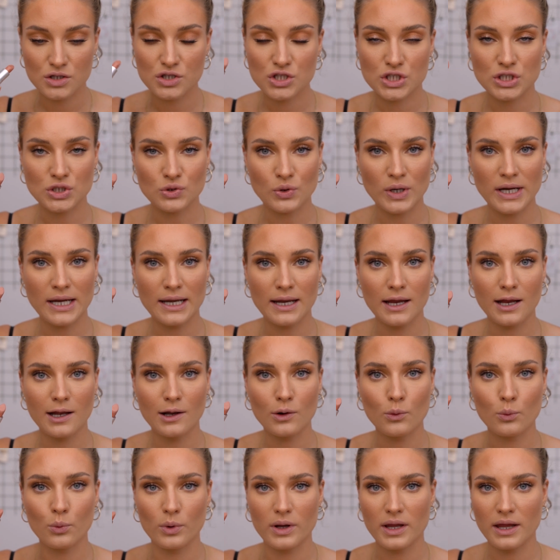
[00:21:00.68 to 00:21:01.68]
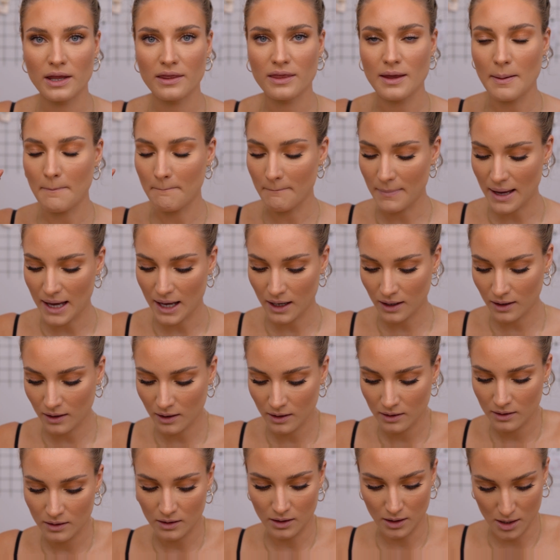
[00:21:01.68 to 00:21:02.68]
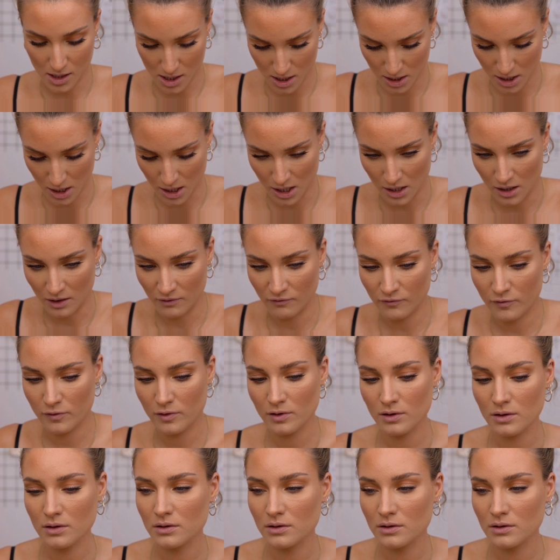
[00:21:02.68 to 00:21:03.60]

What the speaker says: Straight in with MAC Honey Love.